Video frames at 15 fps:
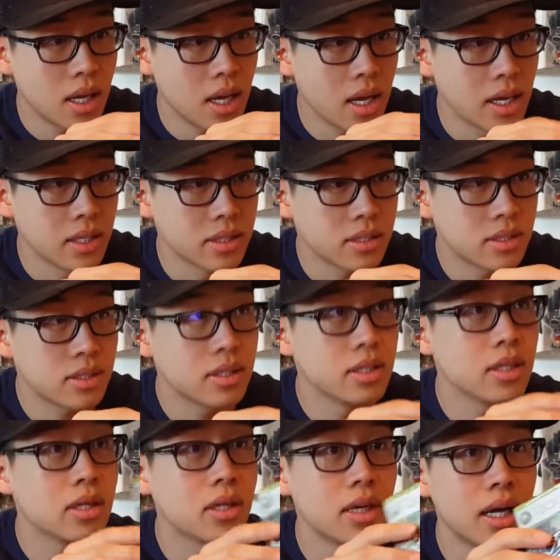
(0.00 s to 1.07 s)
and it
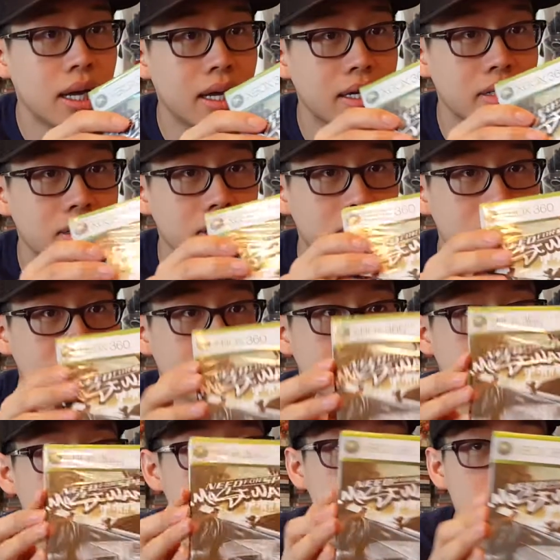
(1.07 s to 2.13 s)
still has its
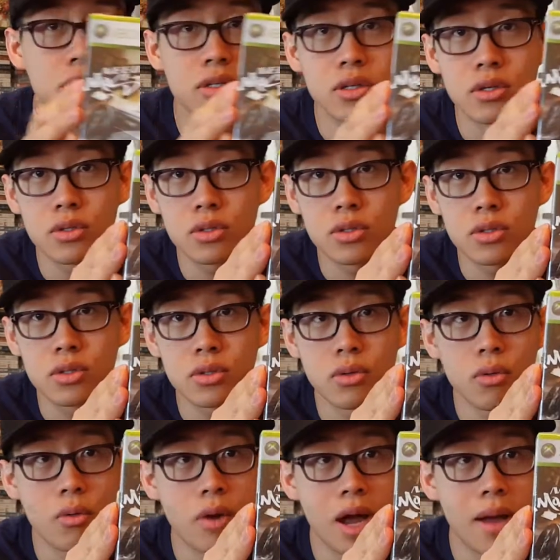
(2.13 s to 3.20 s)
original
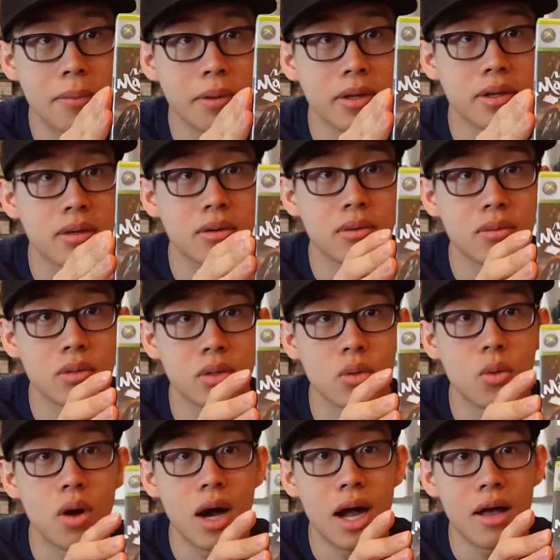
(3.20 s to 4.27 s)
wrapping with the
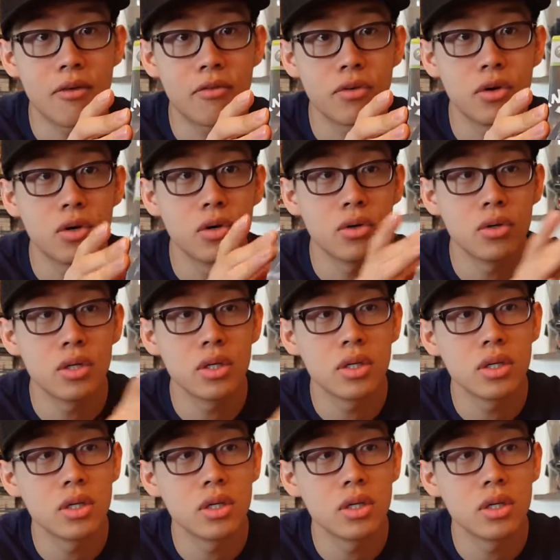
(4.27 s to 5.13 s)
Y fold.